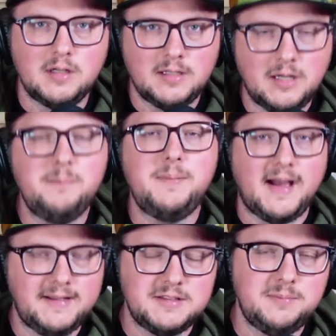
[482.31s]
Come
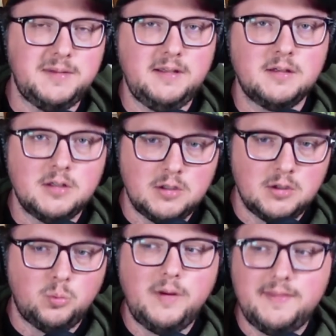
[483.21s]
back to me
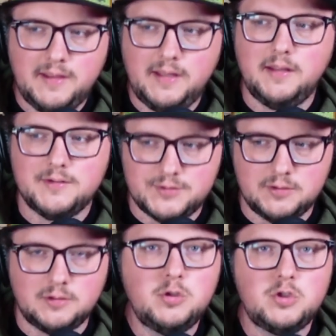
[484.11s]
with the
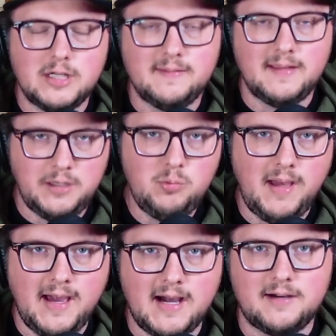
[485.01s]
solution that you
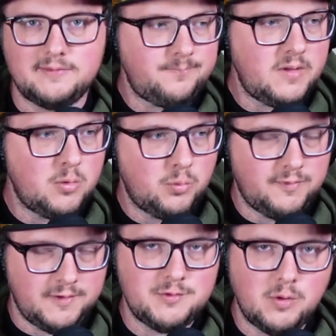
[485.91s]
have for
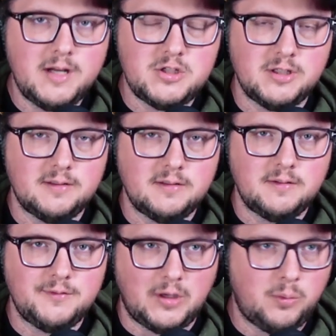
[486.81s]
this question.
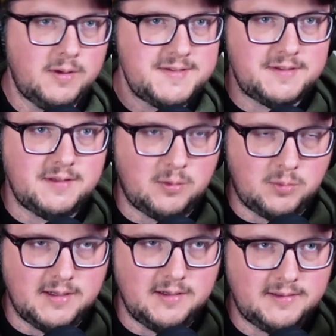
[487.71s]
So I want
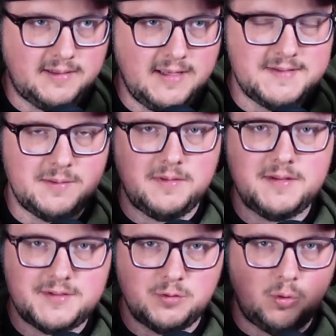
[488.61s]
to get some of
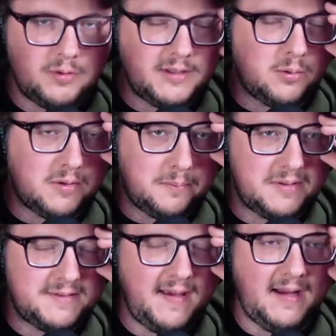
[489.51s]
this sold. I want to
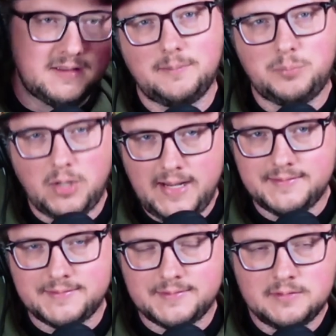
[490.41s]
protect
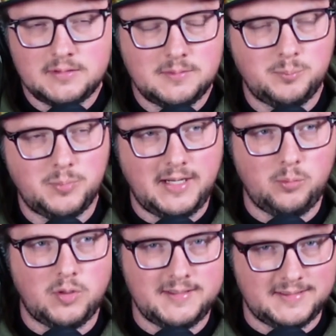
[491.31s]
price, but I
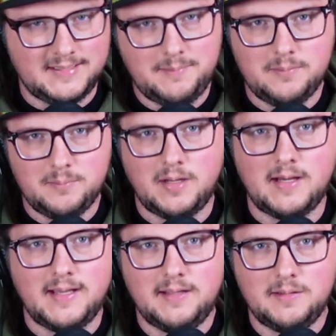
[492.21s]
want to limit
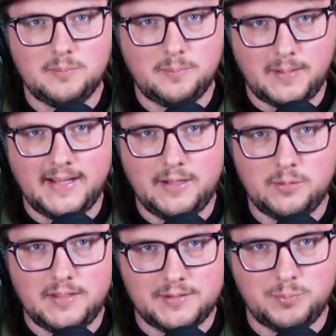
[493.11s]
my
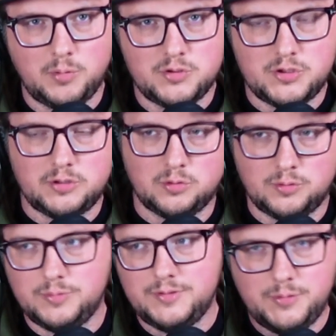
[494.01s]
buyout exposure or
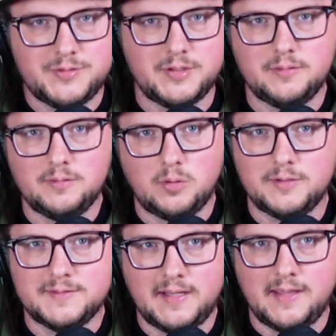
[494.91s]
reduce it
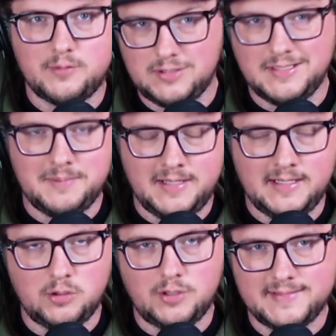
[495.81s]
altogether, eliminate
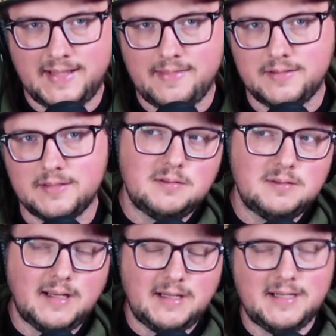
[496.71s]
it altogether.
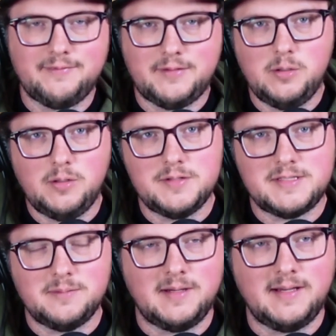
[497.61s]
I got to give kudos
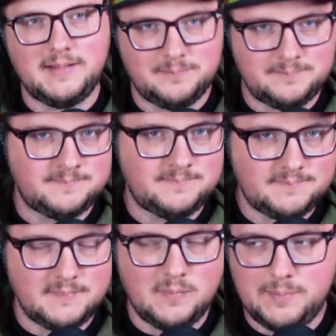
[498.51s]
to
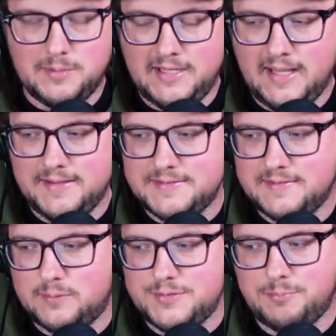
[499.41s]
my buddy Allison
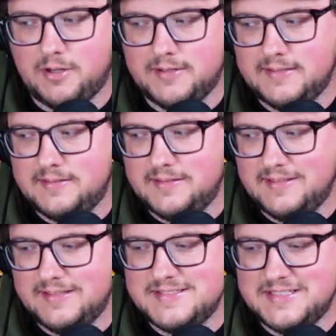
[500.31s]
that responded
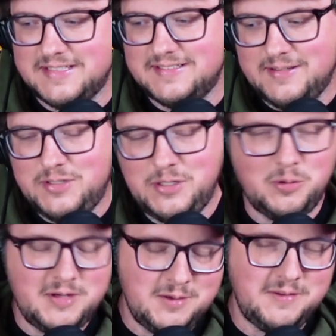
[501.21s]
and said, you
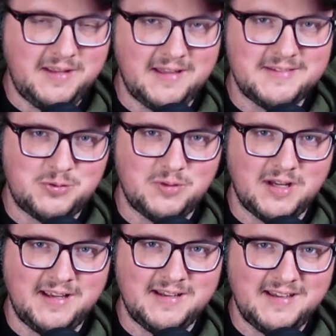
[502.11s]
already know the answer,
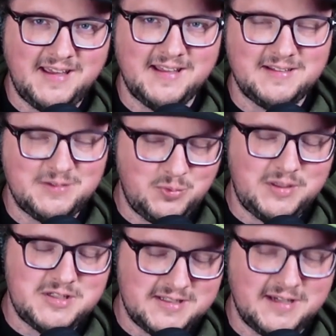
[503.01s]
Ryan, and we
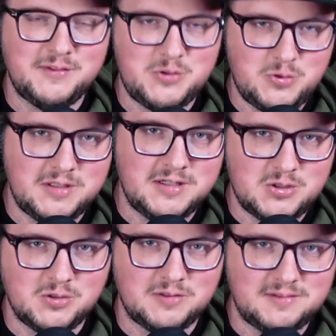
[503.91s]
just have the
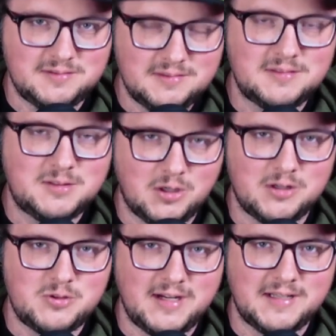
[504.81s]
traditional
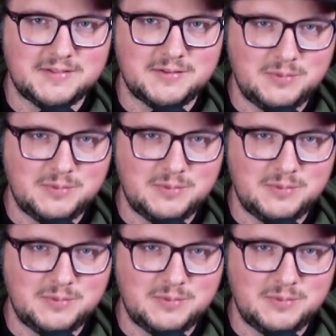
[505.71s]
contracts.